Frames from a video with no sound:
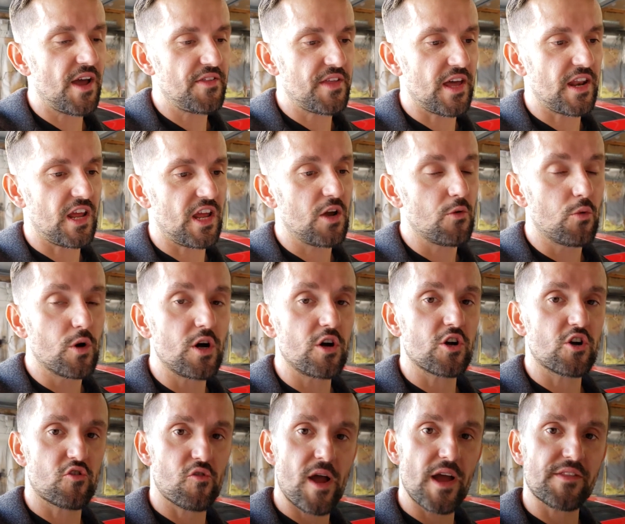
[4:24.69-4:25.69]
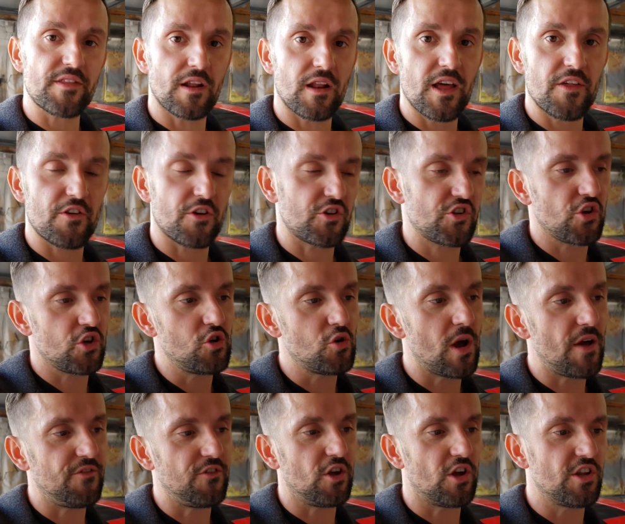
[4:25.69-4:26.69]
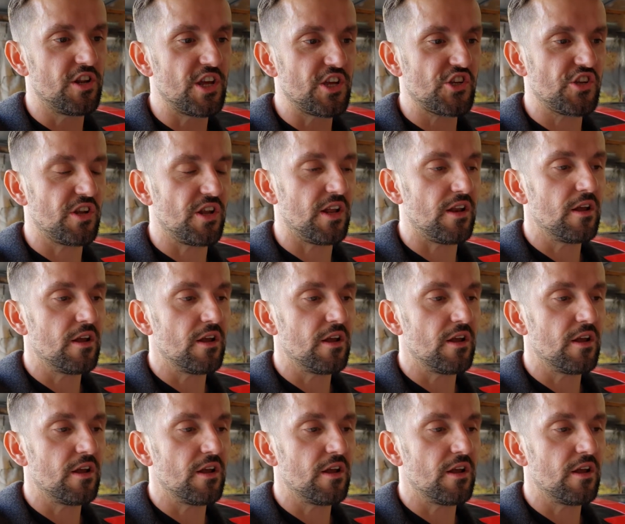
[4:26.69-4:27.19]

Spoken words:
that it will crack the leather, so you have to condition it.